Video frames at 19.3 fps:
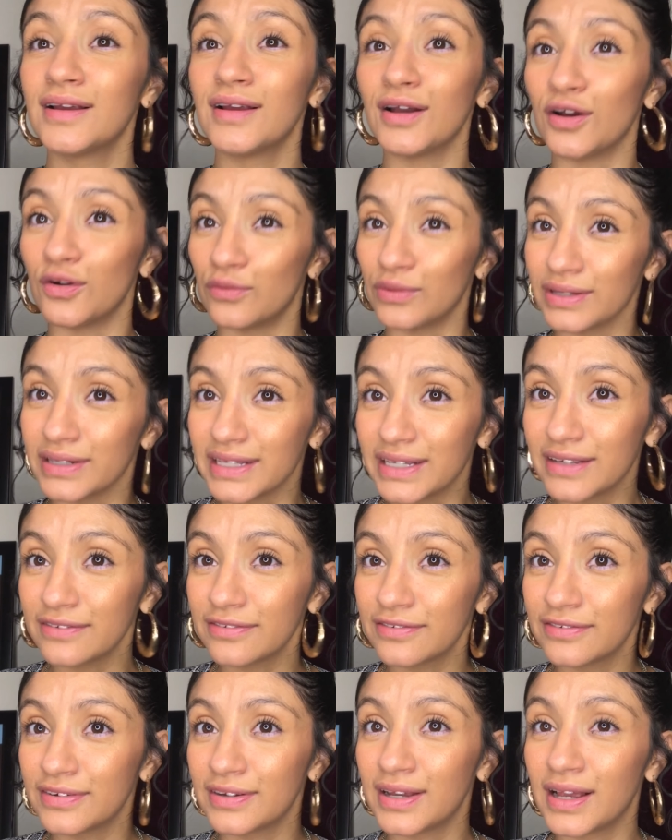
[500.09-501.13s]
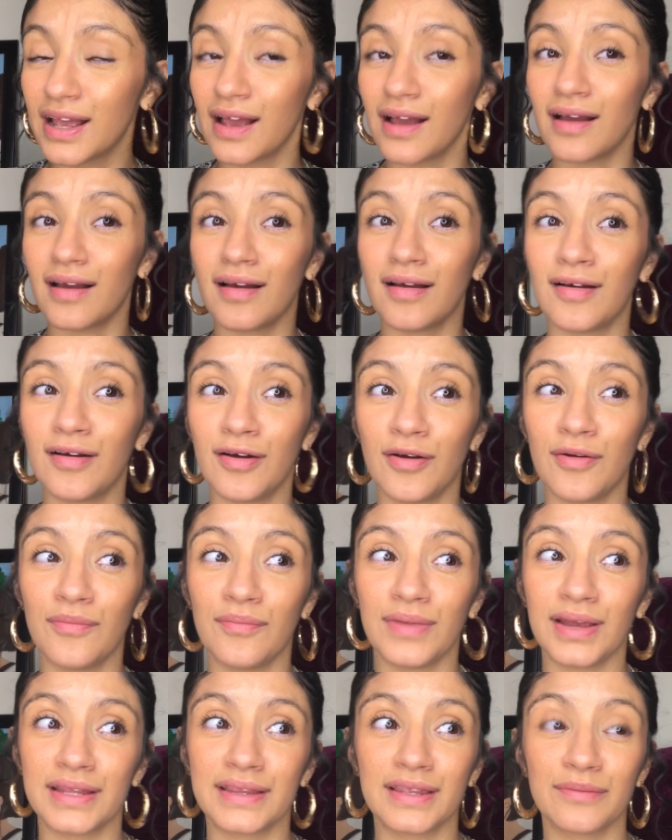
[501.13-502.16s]
A relief.
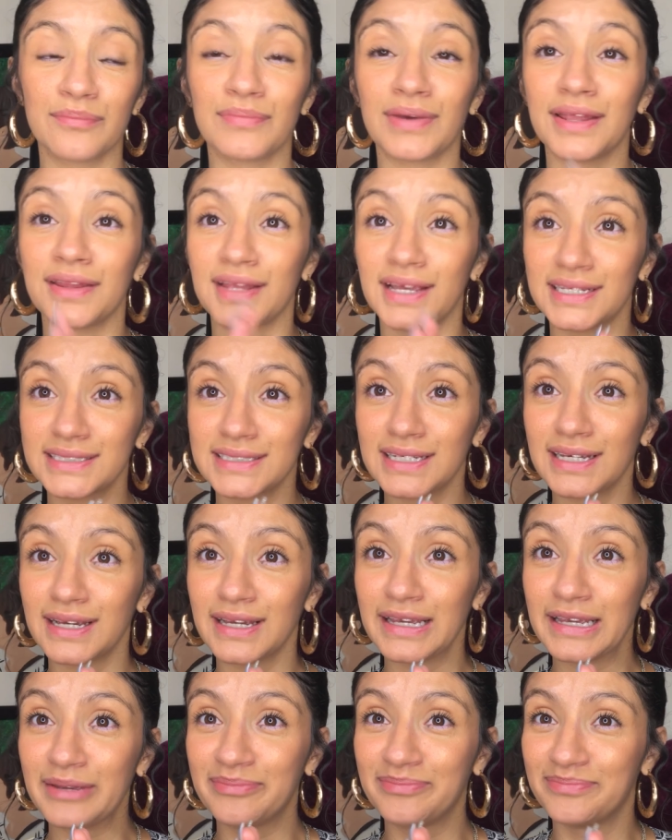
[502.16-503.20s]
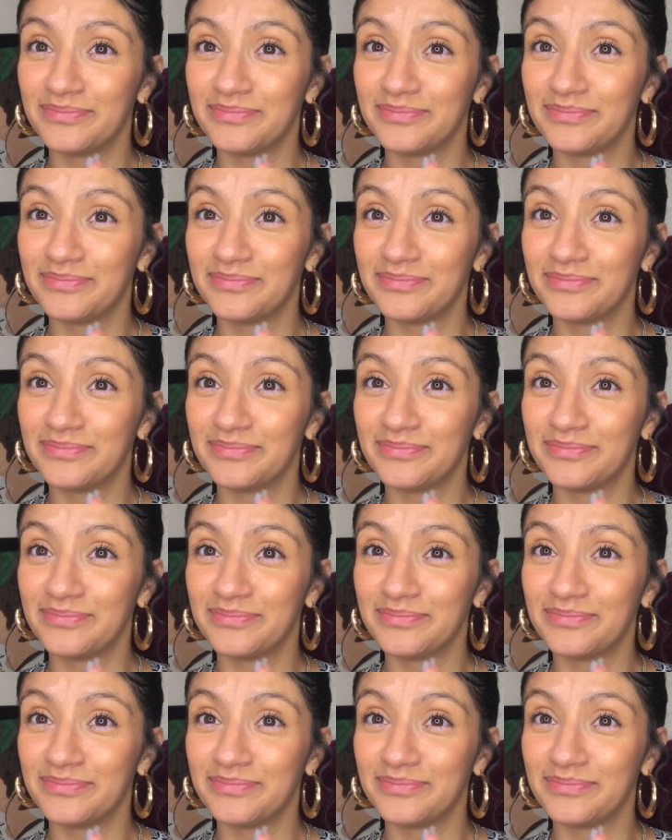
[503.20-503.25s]
I think by that time,